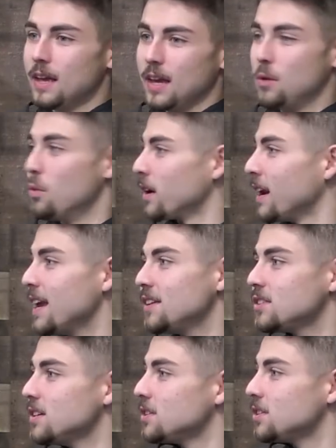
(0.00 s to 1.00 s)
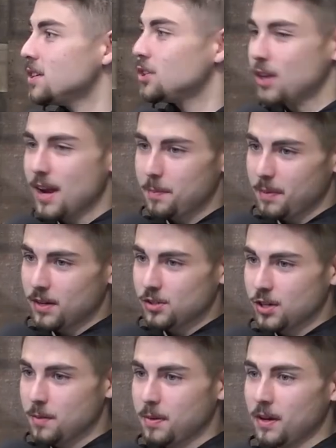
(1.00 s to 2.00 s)
He won an ACC
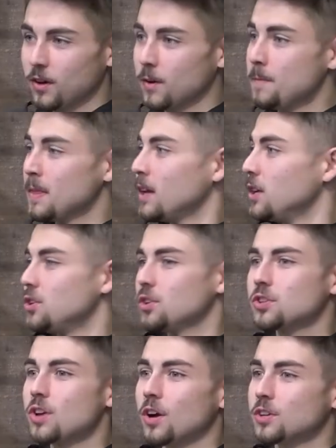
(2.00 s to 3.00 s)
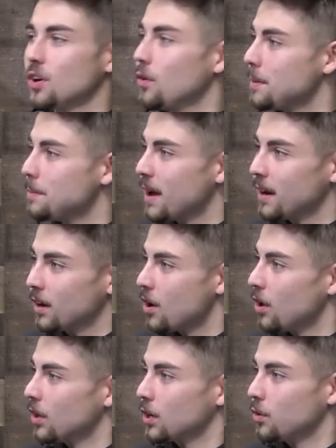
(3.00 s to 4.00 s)
championship here. You just saw Tony Bennett
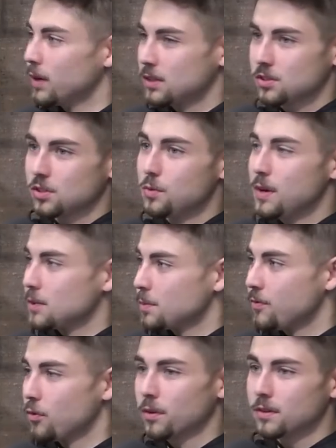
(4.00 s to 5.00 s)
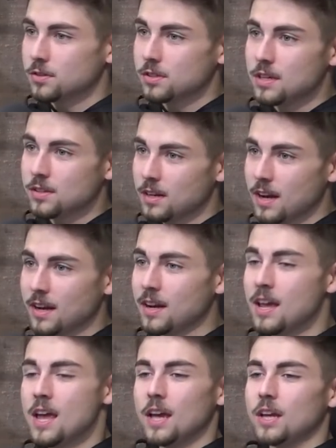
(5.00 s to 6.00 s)
call it quits 2 weeks before the season ended.